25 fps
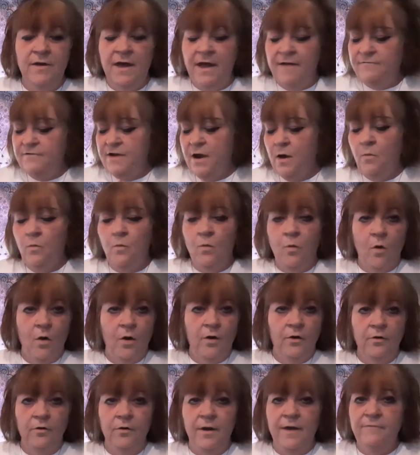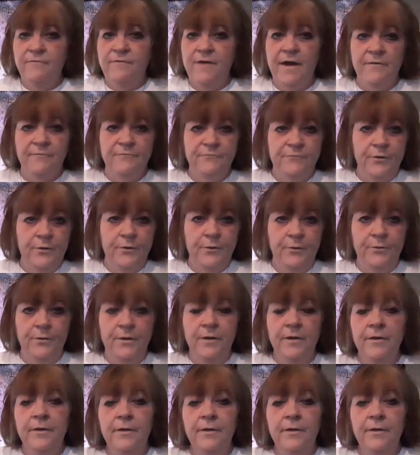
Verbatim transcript: I've got water, I've got food.